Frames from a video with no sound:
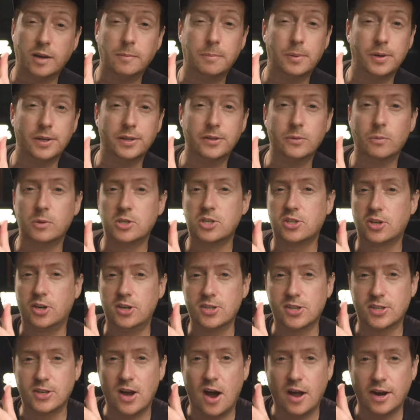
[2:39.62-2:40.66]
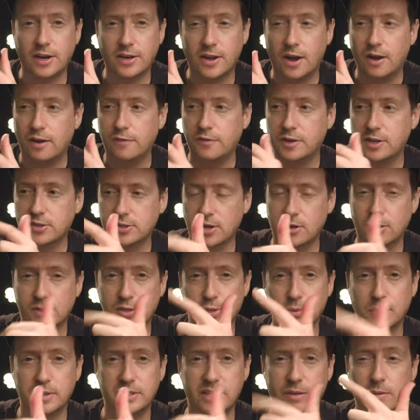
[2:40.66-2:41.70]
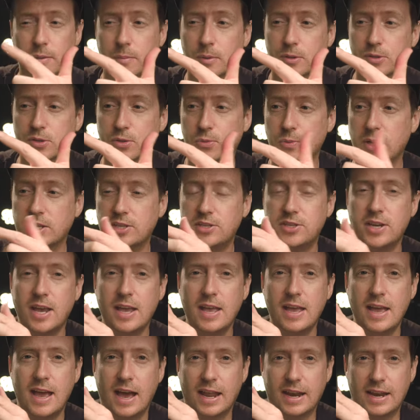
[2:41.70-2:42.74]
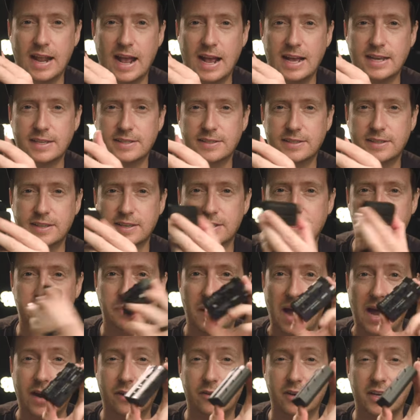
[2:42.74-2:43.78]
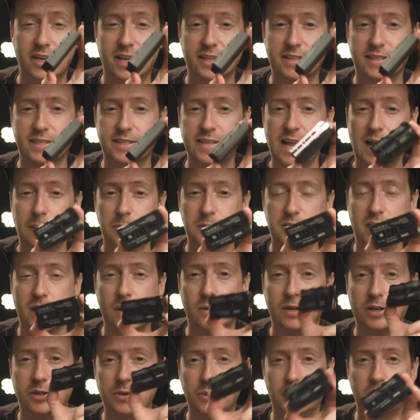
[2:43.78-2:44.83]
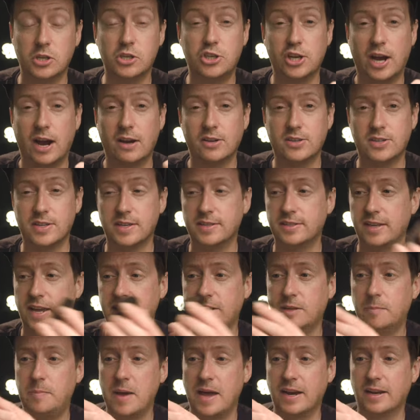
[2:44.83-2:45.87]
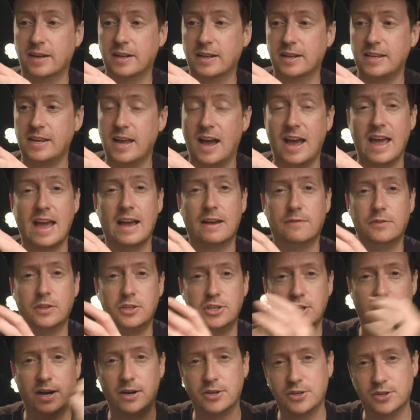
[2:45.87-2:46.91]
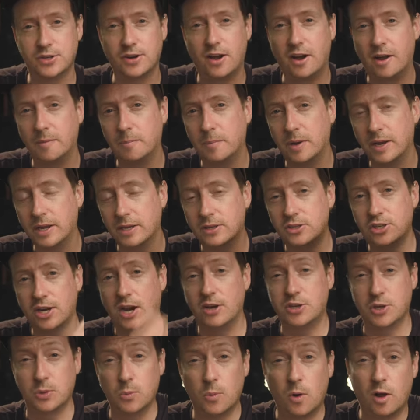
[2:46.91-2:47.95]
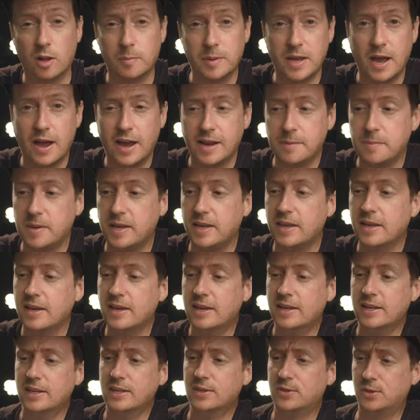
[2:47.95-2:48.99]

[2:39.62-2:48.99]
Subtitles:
one button which turns it on and off, and it's also a dimmable switch. And it has this battery that snaps out, and you can charge this independently. I have the charger on my charging wall behind me.